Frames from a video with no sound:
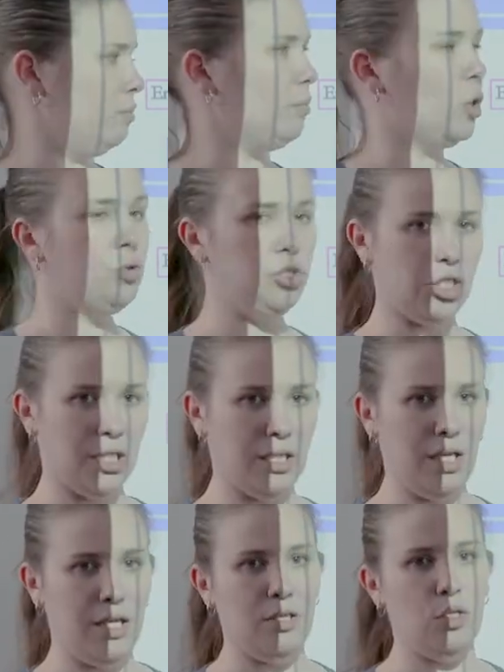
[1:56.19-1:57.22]

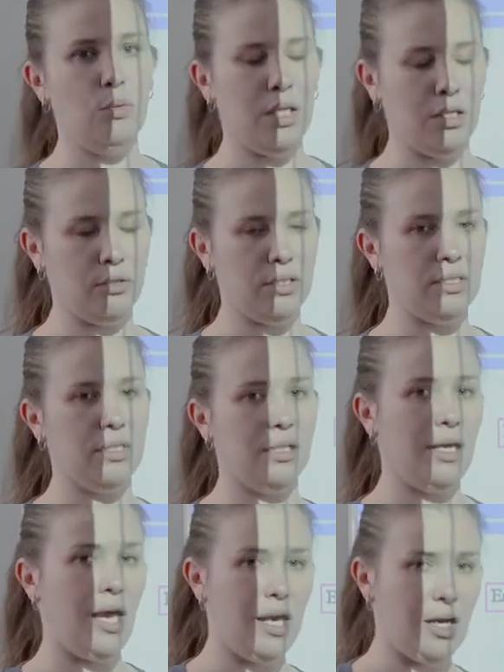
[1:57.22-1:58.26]
motion, you increase the
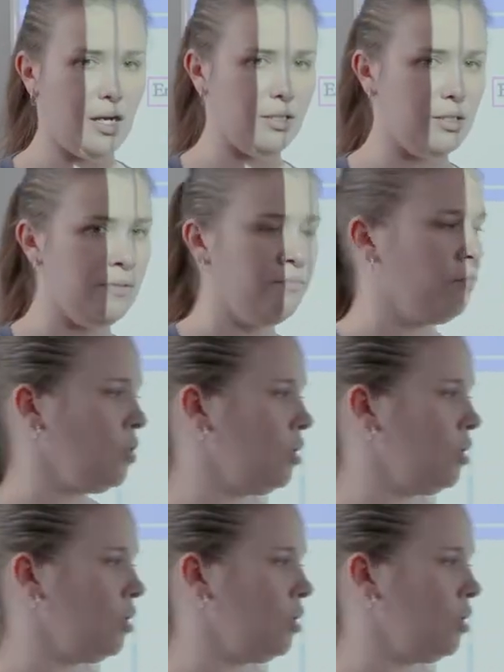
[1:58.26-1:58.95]
chaos.